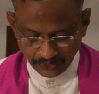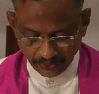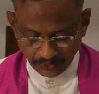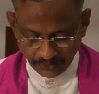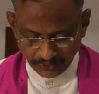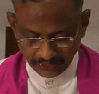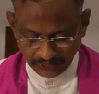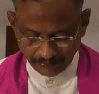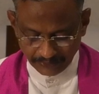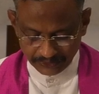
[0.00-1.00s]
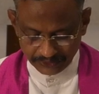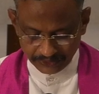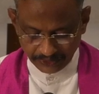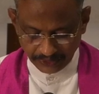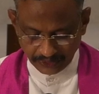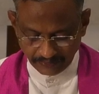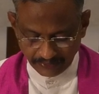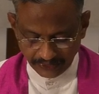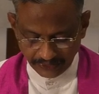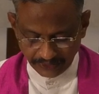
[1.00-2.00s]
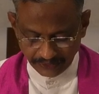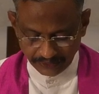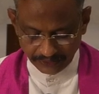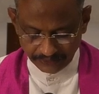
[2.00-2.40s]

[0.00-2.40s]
Lord, help us in our need.